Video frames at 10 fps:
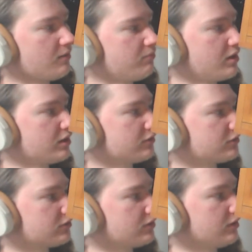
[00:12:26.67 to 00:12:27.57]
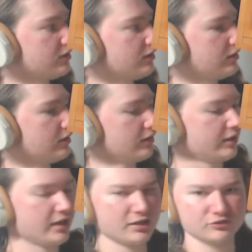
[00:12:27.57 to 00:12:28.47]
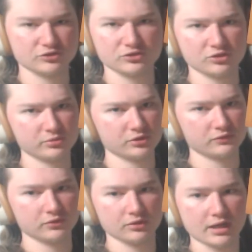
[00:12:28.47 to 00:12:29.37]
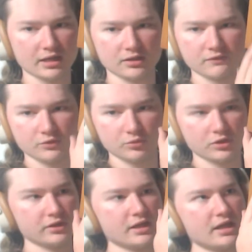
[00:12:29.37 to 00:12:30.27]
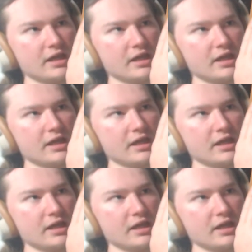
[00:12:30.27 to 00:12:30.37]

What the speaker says: But it is just so beautiful. I love the wood.